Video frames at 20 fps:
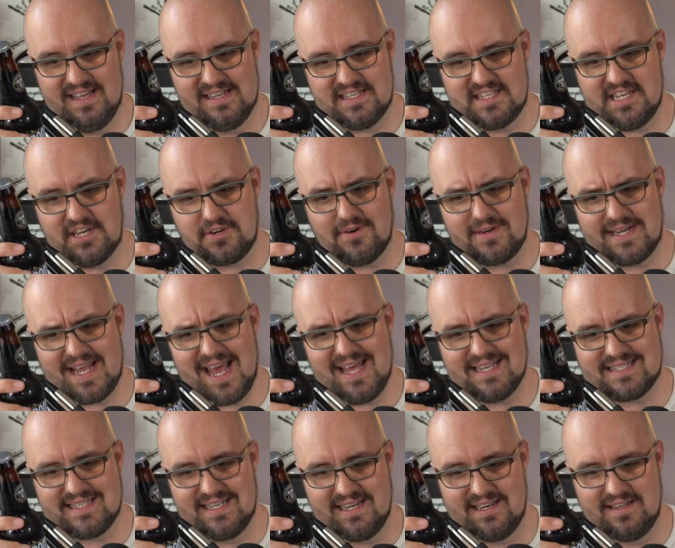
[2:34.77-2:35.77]
citric
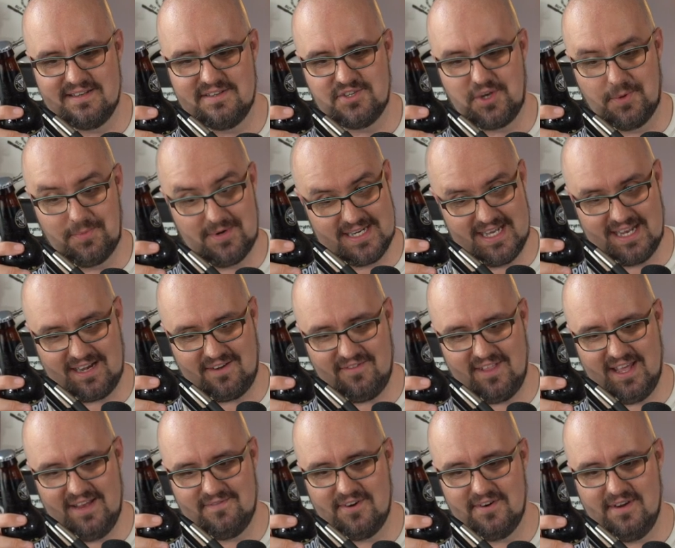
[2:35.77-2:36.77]
acid to protect
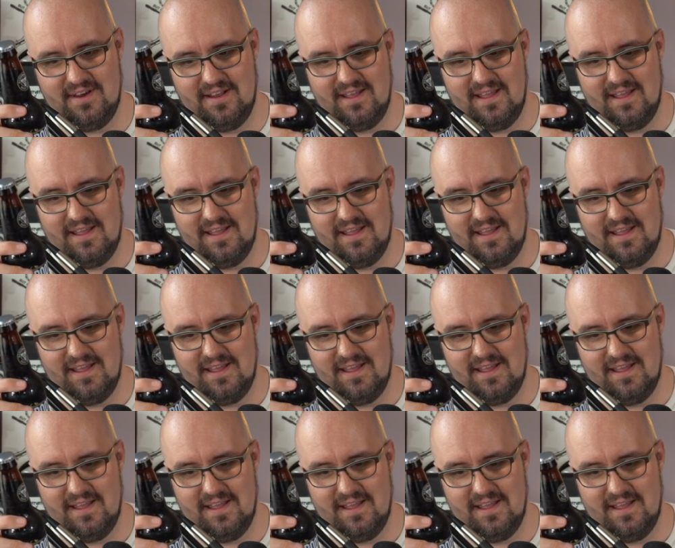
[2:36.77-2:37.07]
flavor,